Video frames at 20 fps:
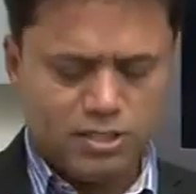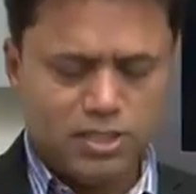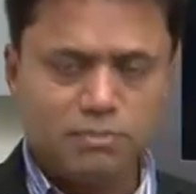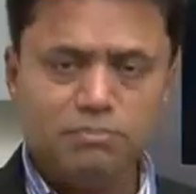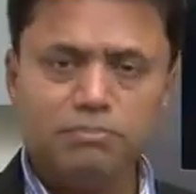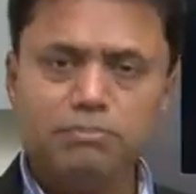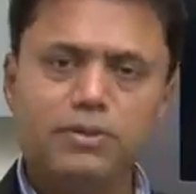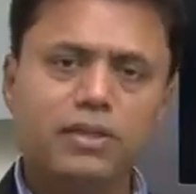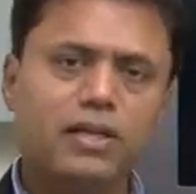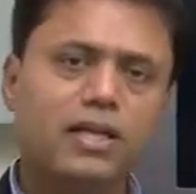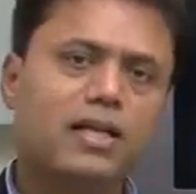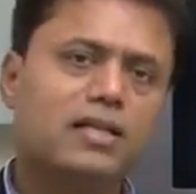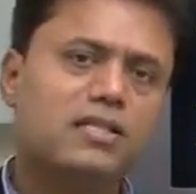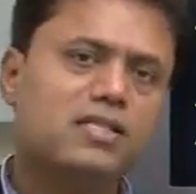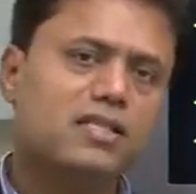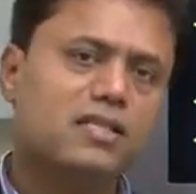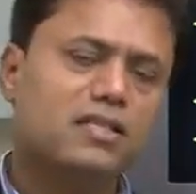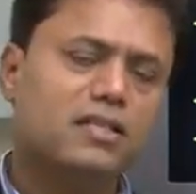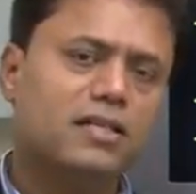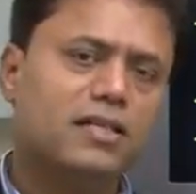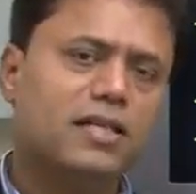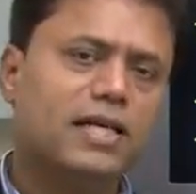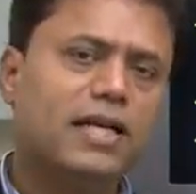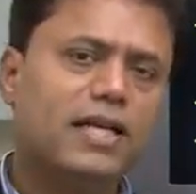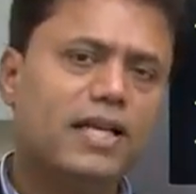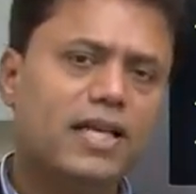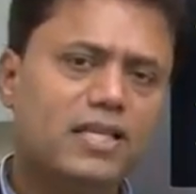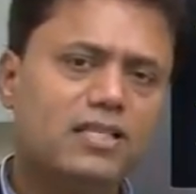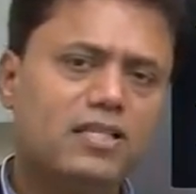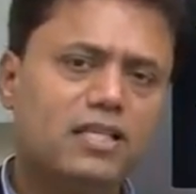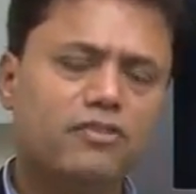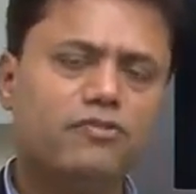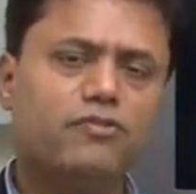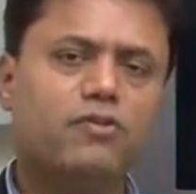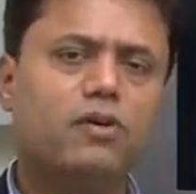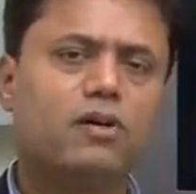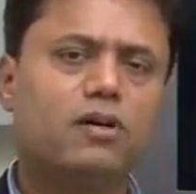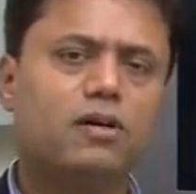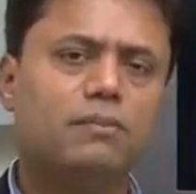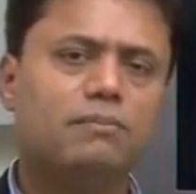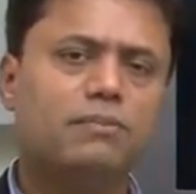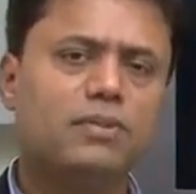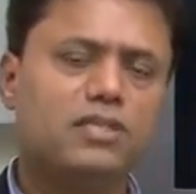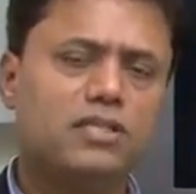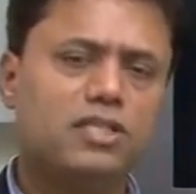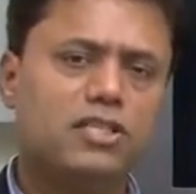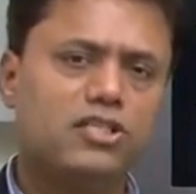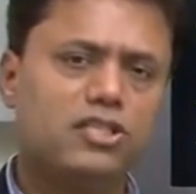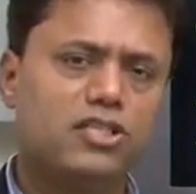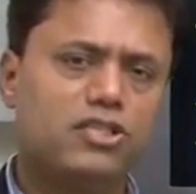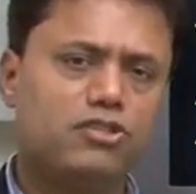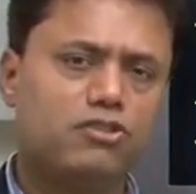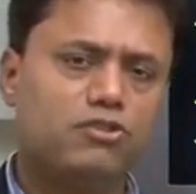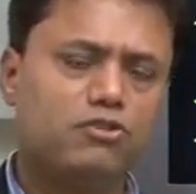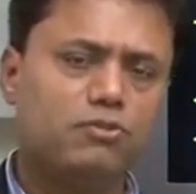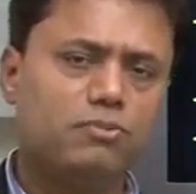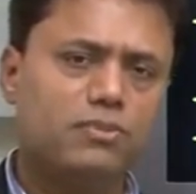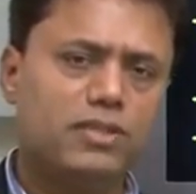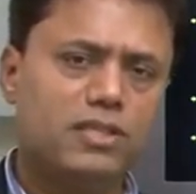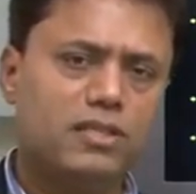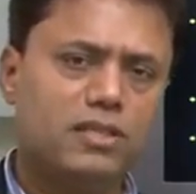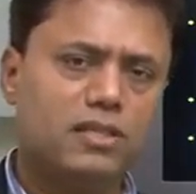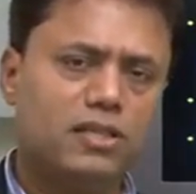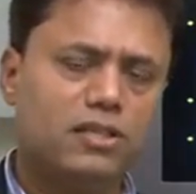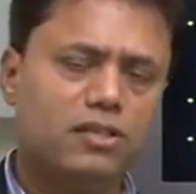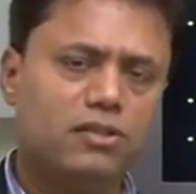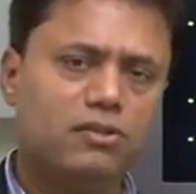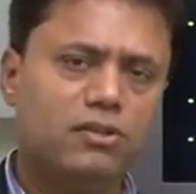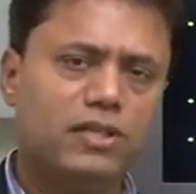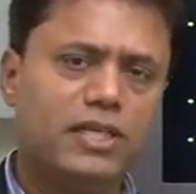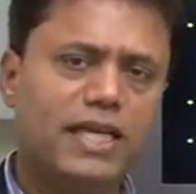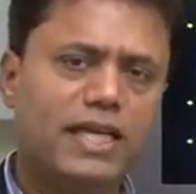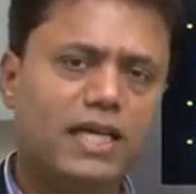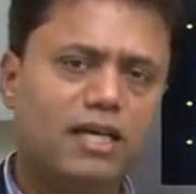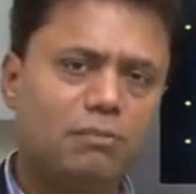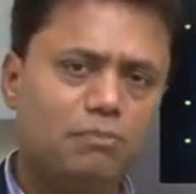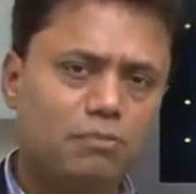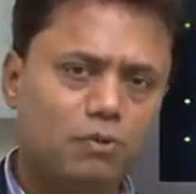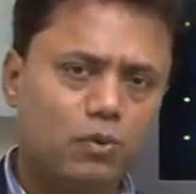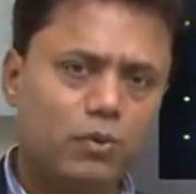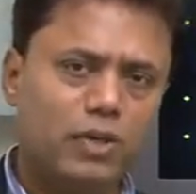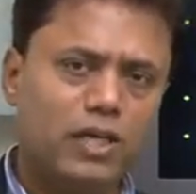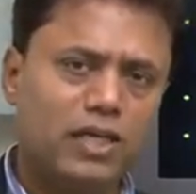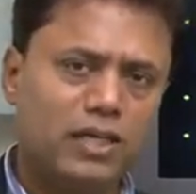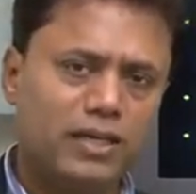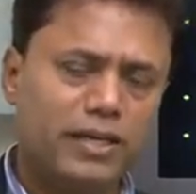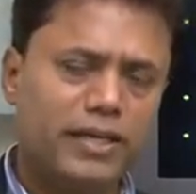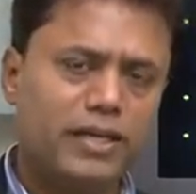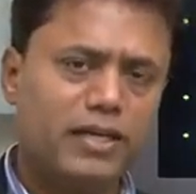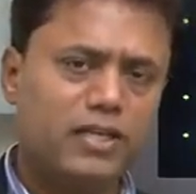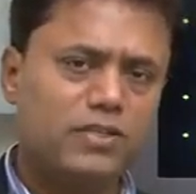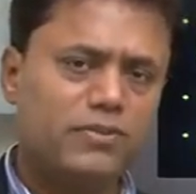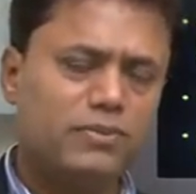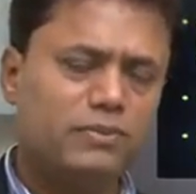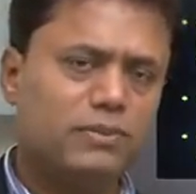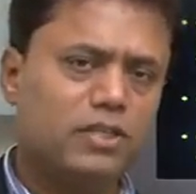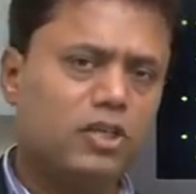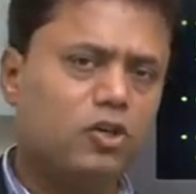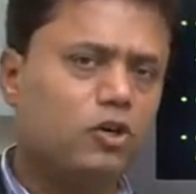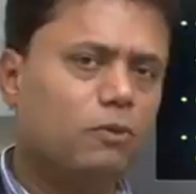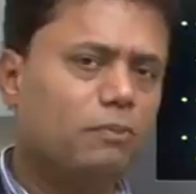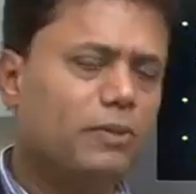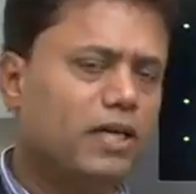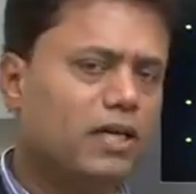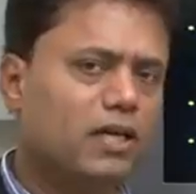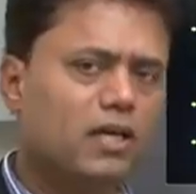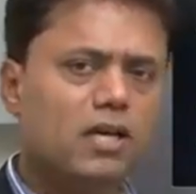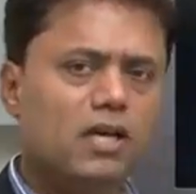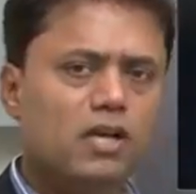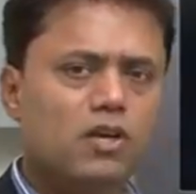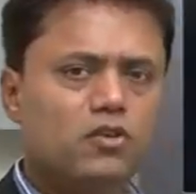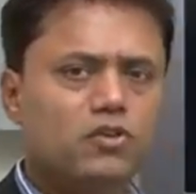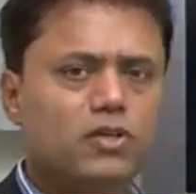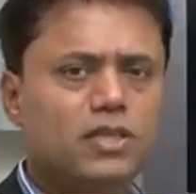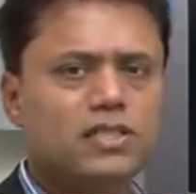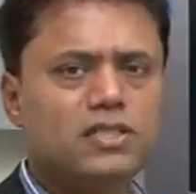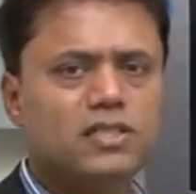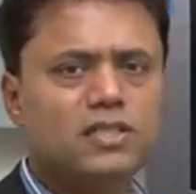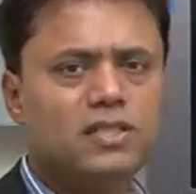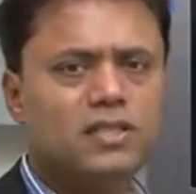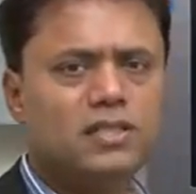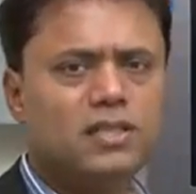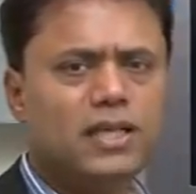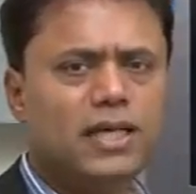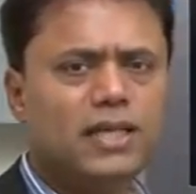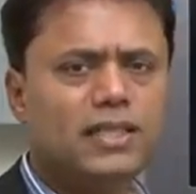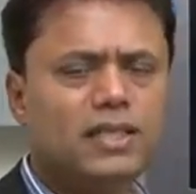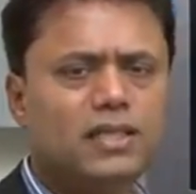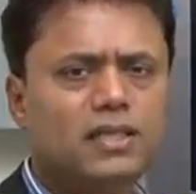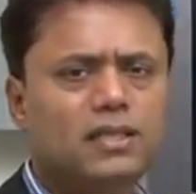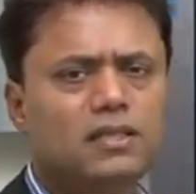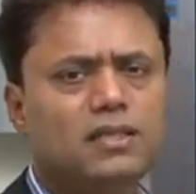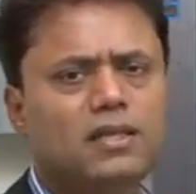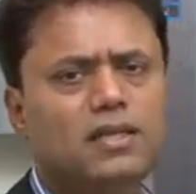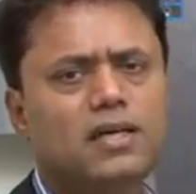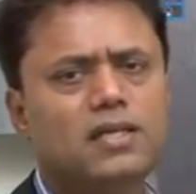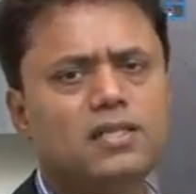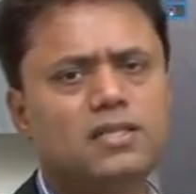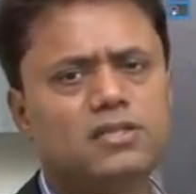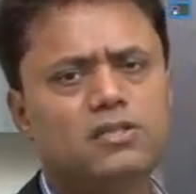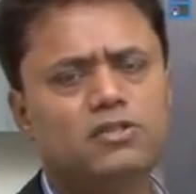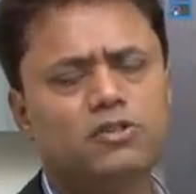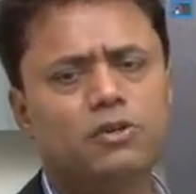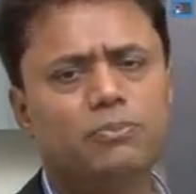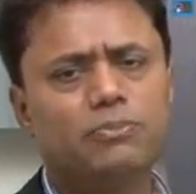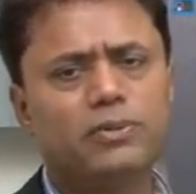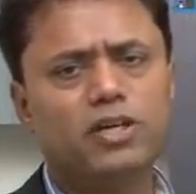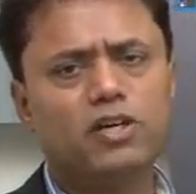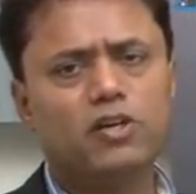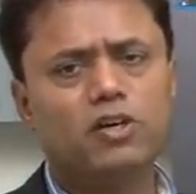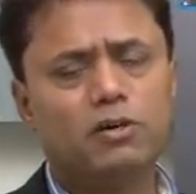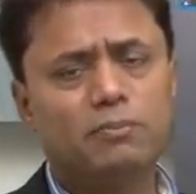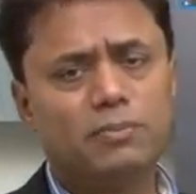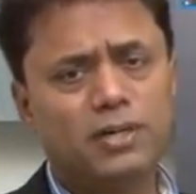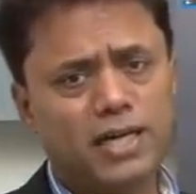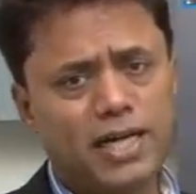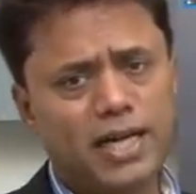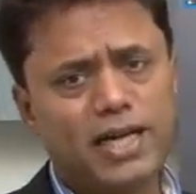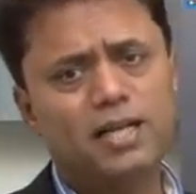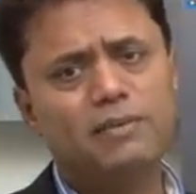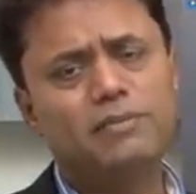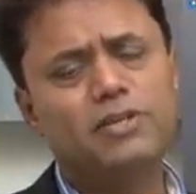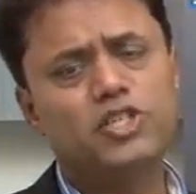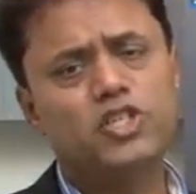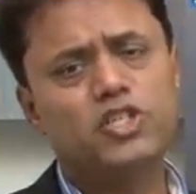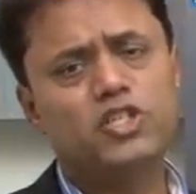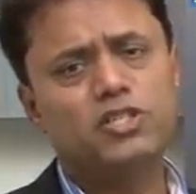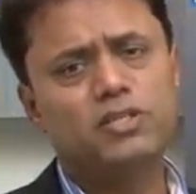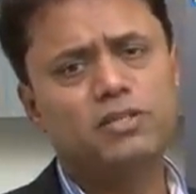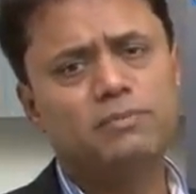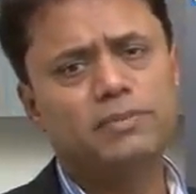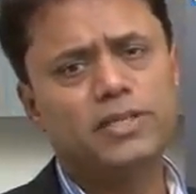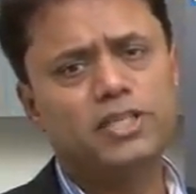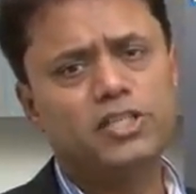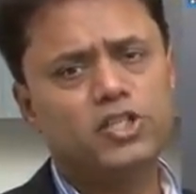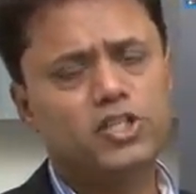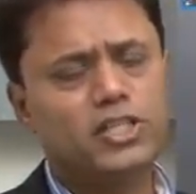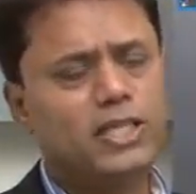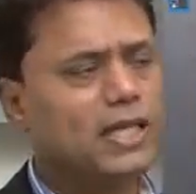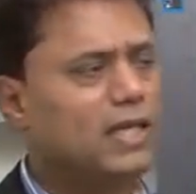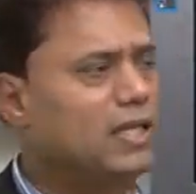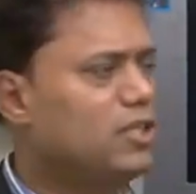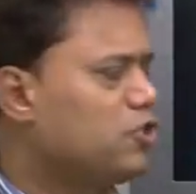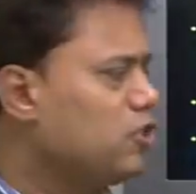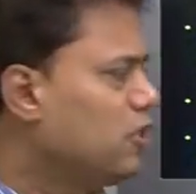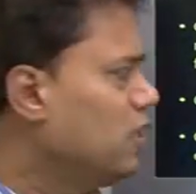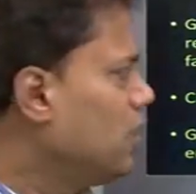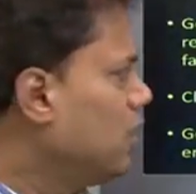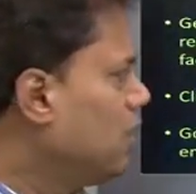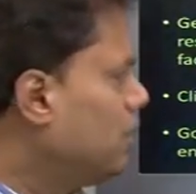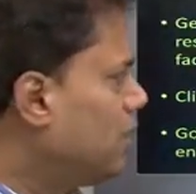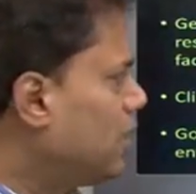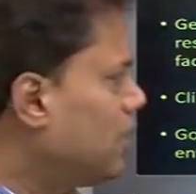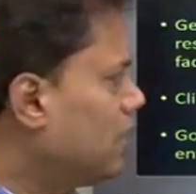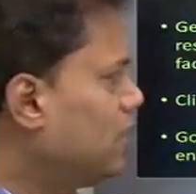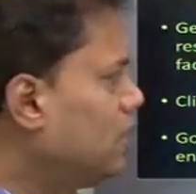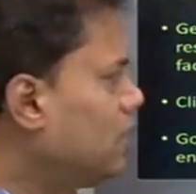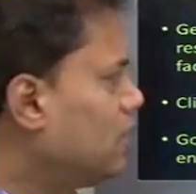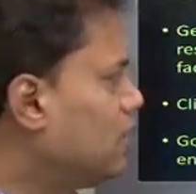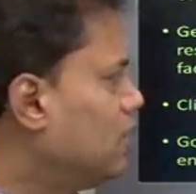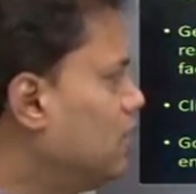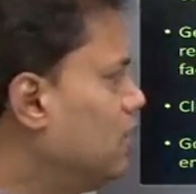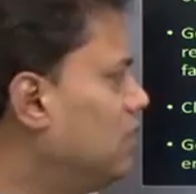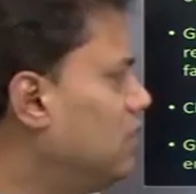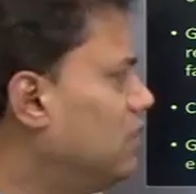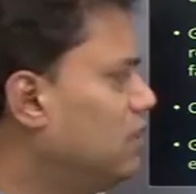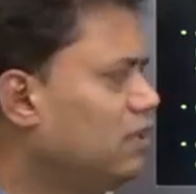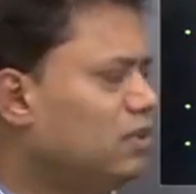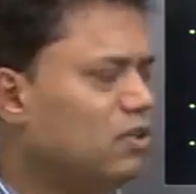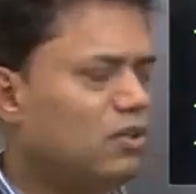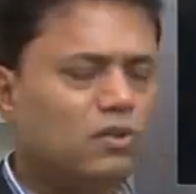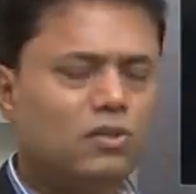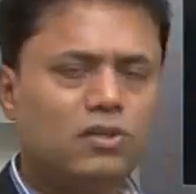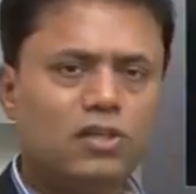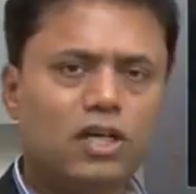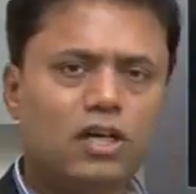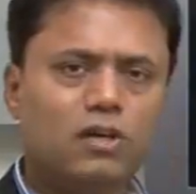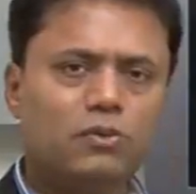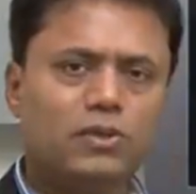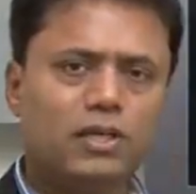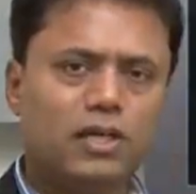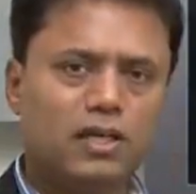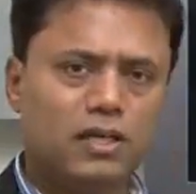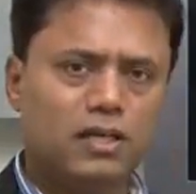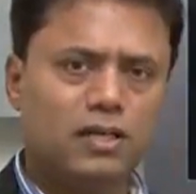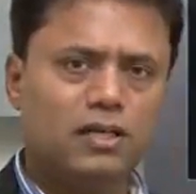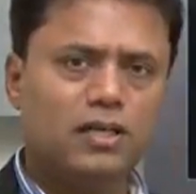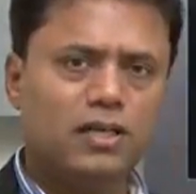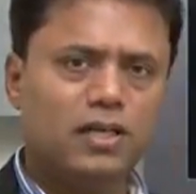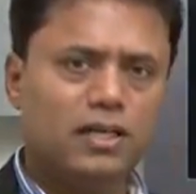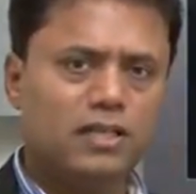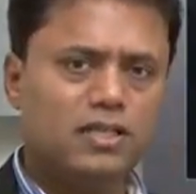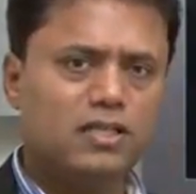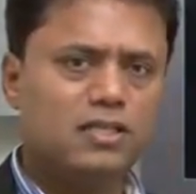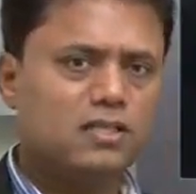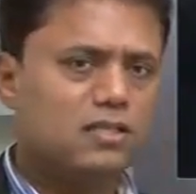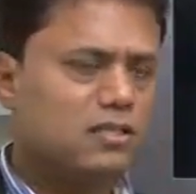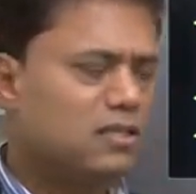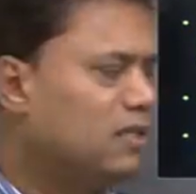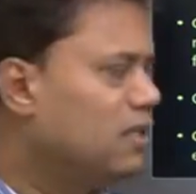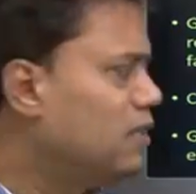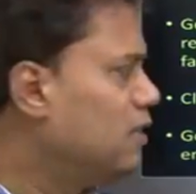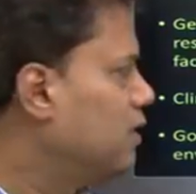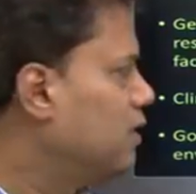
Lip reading: simple and easy for businesses to do take approval and clearance from the government. So I think the last UPA government had a major challenge, but I think now it is